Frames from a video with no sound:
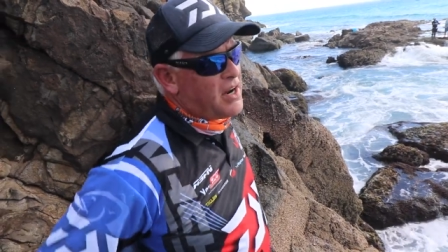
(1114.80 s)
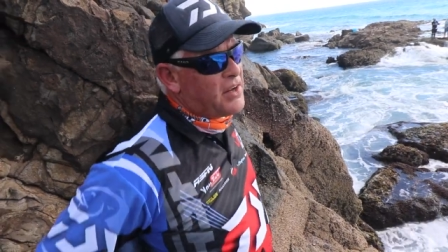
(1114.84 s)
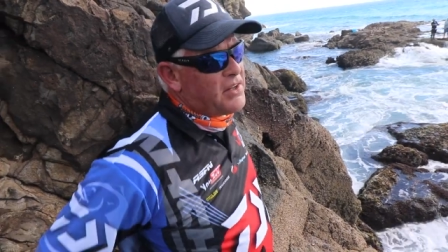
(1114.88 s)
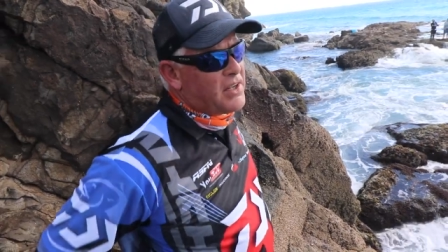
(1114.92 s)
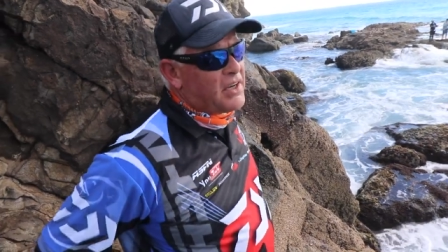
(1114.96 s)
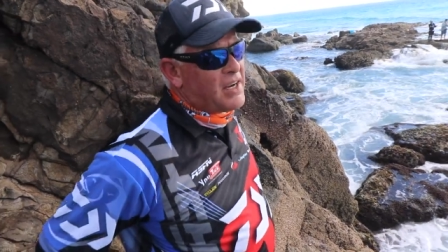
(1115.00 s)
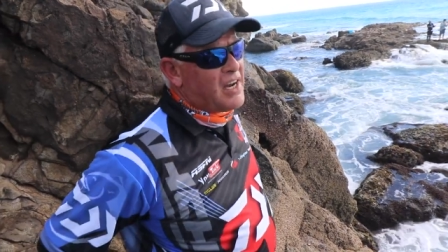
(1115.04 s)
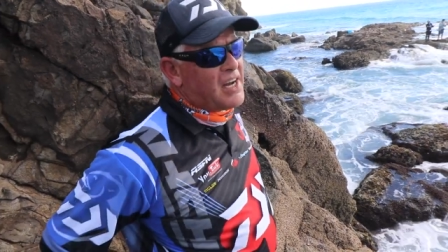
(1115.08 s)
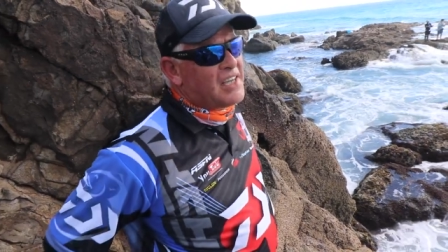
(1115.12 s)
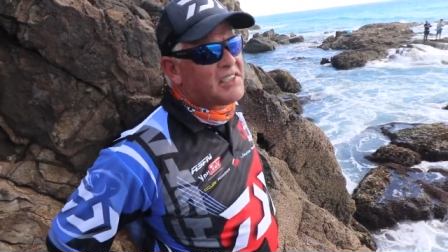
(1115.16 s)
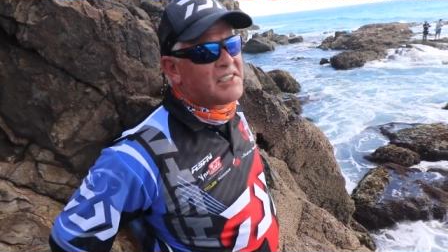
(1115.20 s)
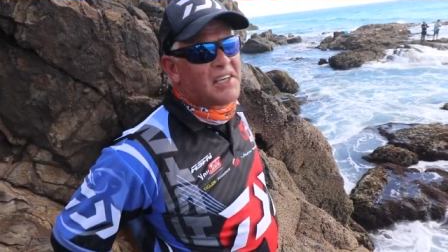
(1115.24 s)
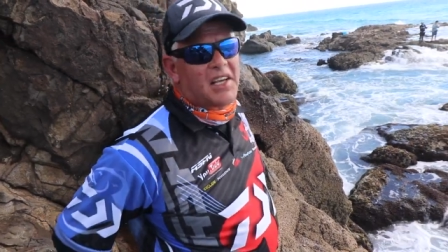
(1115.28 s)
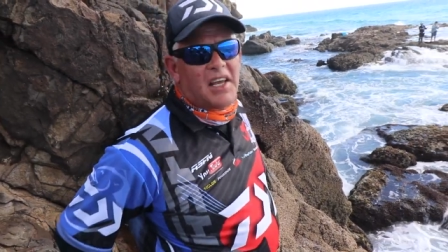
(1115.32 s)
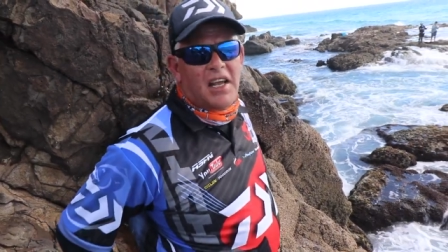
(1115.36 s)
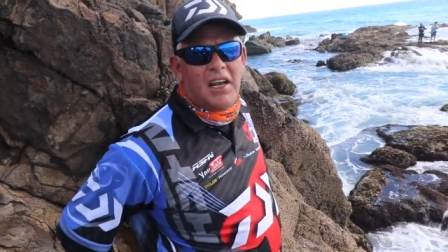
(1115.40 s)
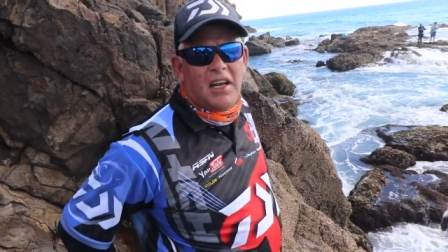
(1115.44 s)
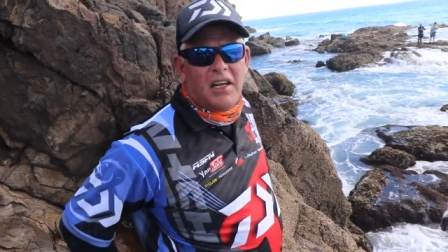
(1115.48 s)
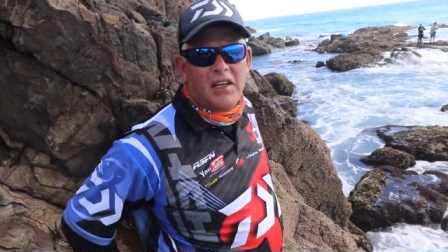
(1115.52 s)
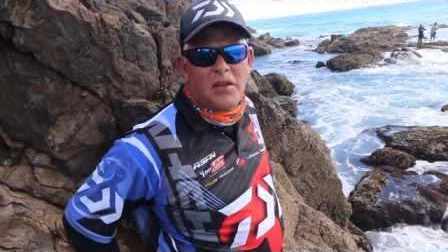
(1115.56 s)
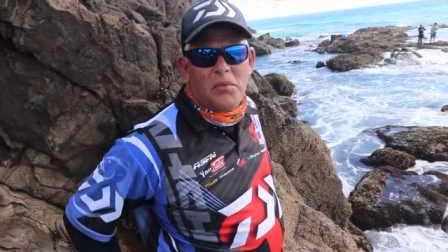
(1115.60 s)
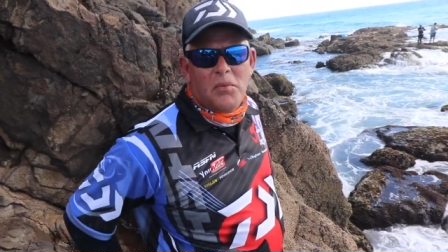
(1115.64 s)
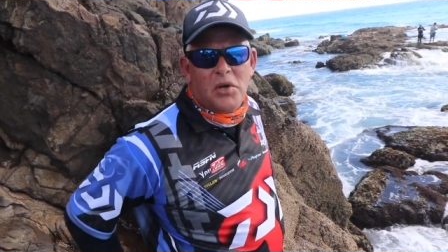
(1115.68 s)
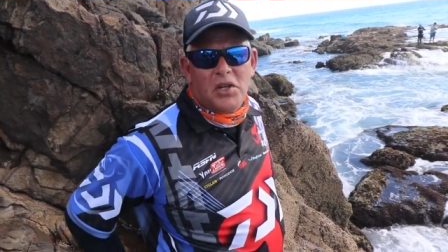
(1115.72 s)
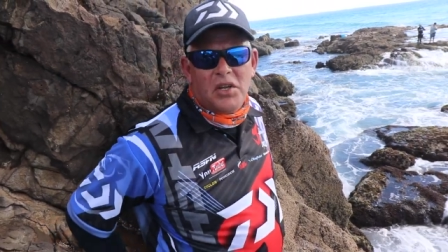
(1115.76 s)
the guys are
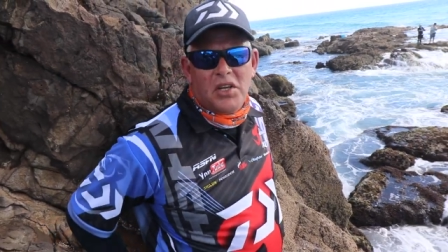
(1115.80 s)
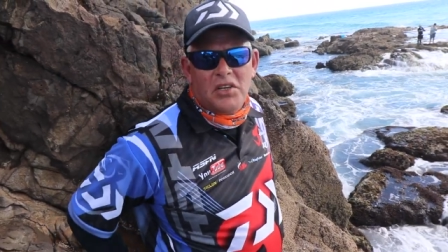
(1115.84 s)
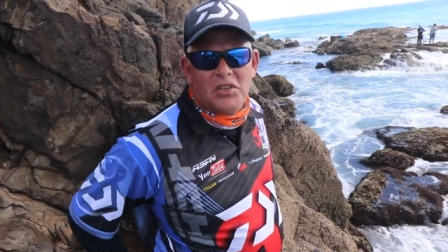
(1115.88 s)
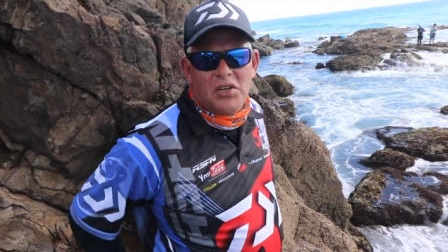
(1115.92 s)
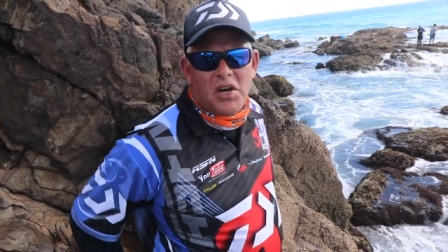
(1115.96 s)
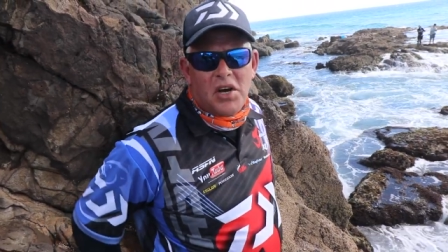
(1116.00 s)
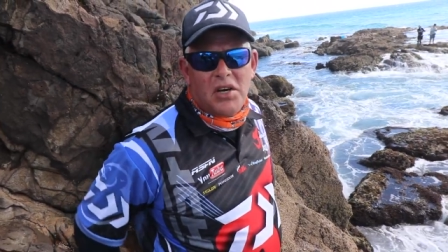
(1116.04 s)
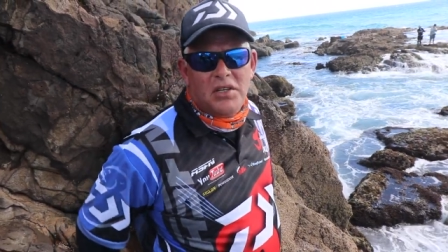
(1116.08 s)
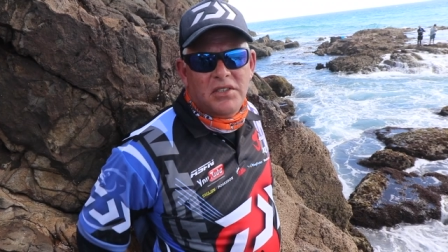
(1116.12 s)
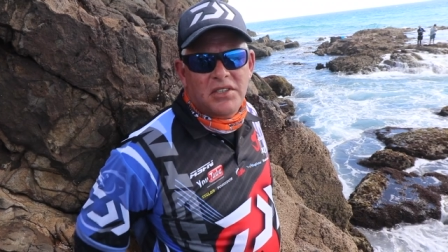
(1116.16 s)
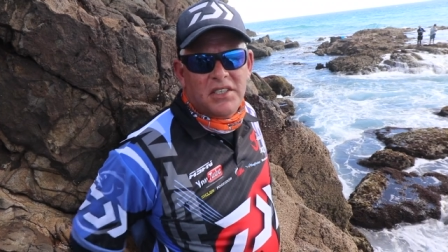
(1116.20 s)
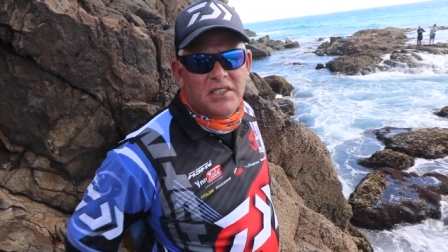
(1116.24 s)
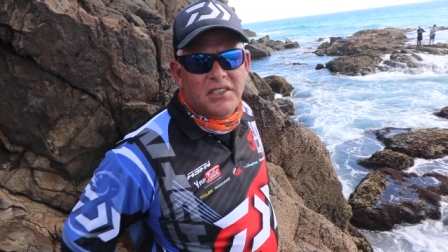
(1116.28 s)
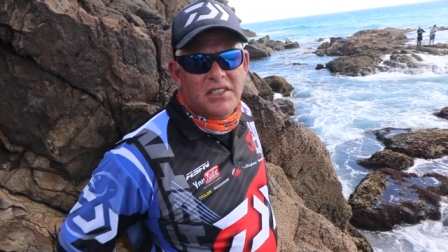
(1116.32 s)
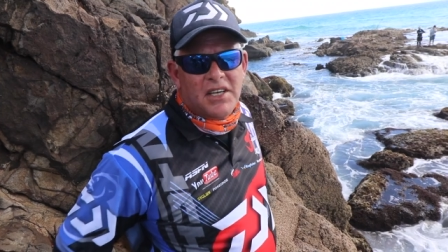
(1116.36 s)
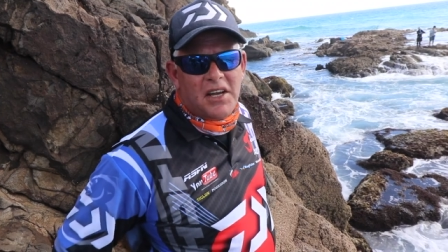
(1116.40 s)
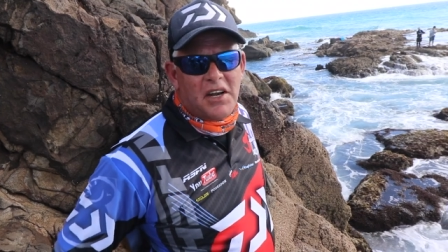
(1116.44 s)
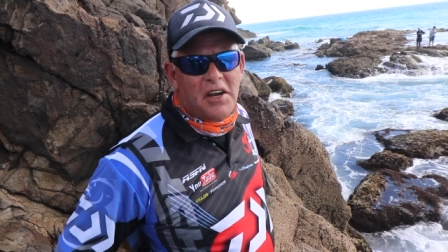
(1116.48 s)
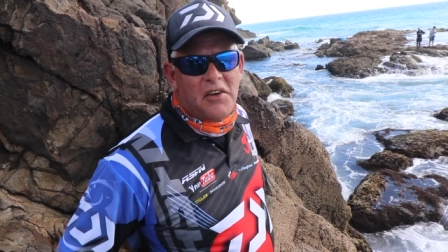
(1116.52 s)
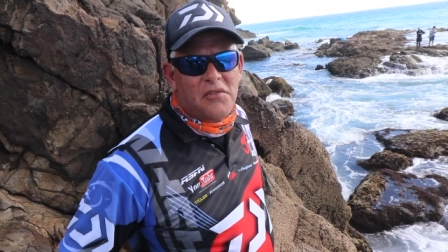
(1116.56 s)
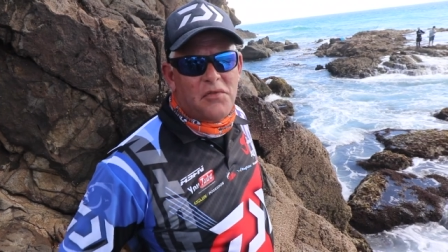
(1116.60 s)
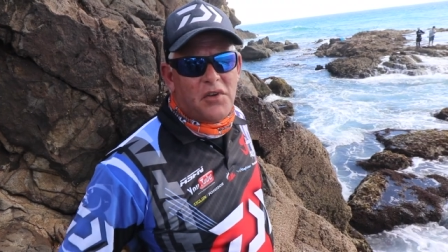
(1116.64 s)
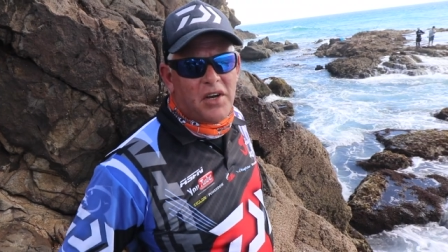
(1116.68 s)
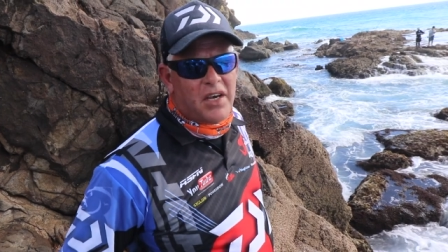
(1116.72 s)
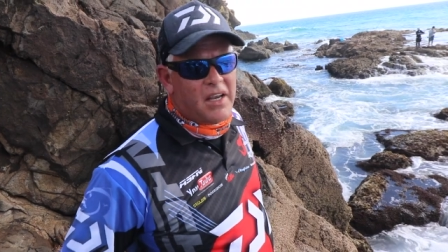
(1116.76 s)
getting them on the drones in
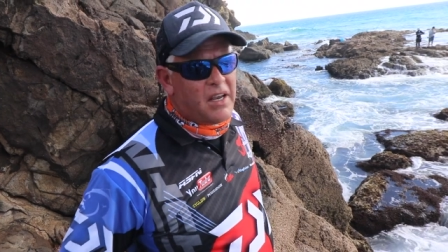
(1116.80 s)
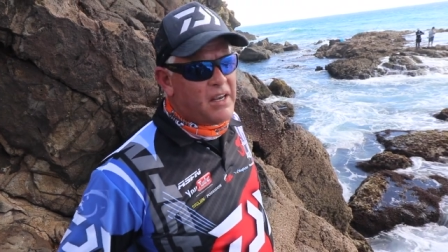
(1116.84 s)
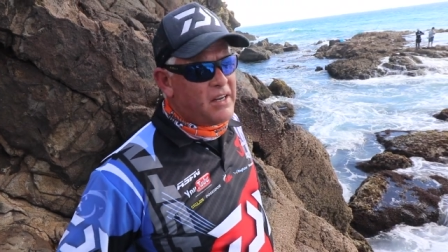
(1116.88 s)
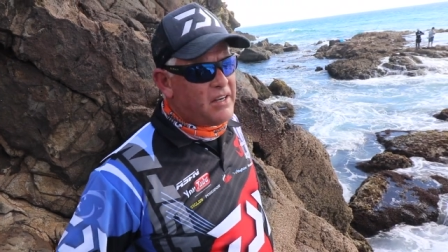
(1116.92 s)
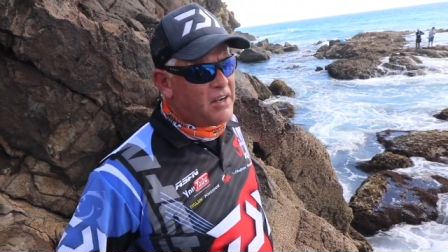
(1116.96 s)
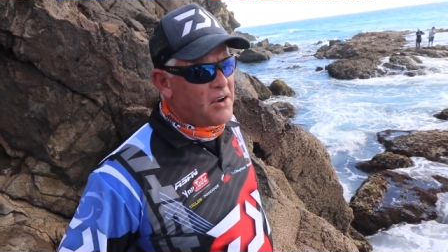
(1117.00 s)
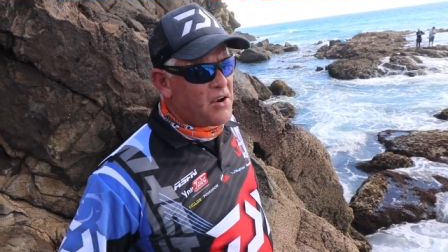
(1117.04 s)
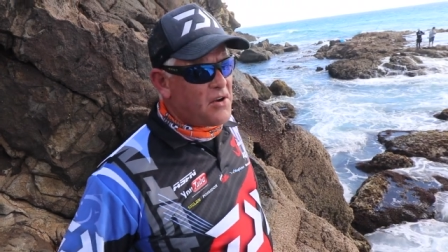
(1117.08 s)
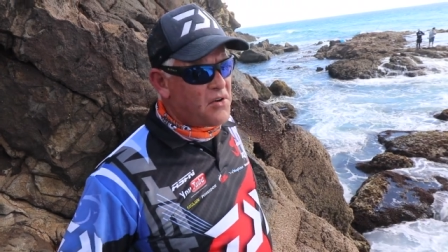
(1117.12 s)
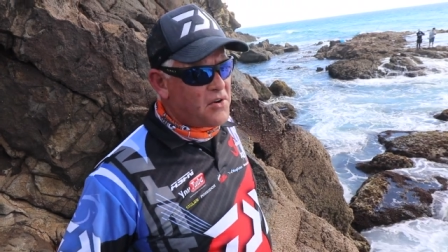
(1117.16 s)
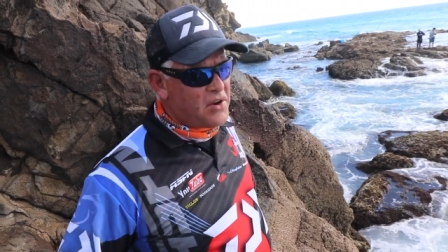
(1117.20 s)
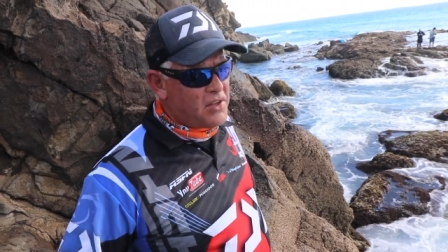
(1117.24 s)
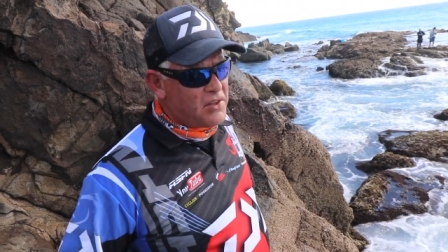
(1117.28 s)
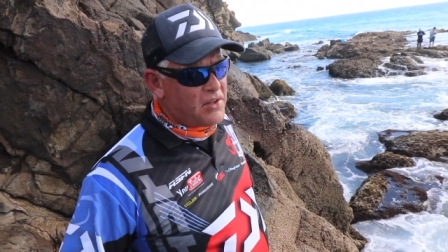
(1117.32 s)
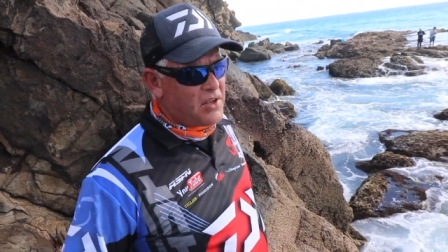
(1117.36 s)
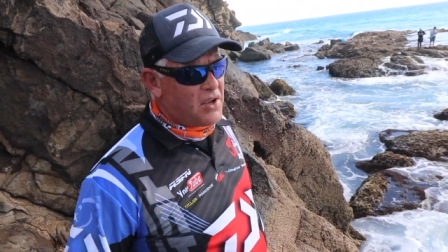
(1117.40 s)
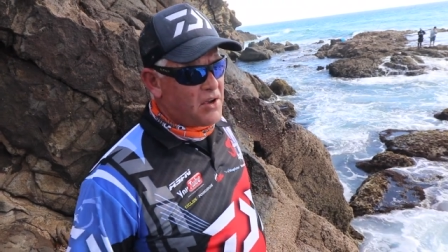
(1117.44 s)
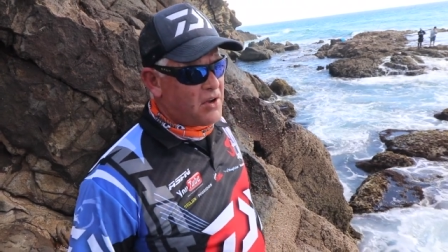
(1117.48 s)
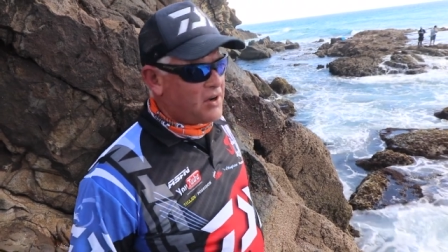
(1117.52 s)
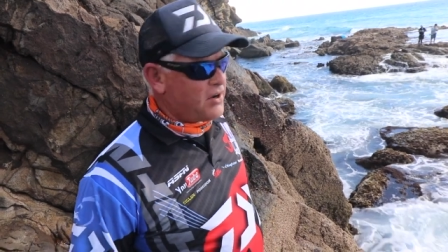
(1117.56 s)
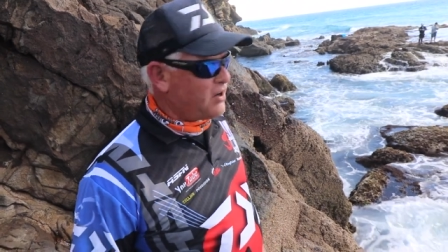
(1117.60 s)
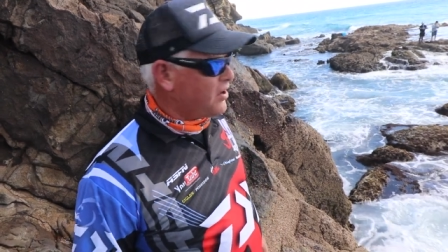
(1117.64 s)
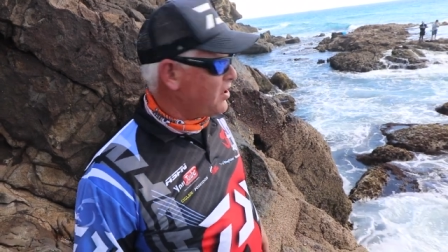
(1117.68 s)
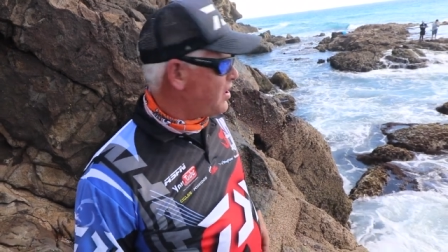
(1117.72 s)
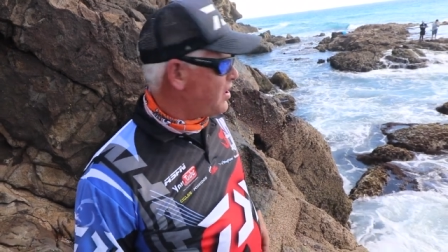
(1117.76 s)
South Africa and you're in there on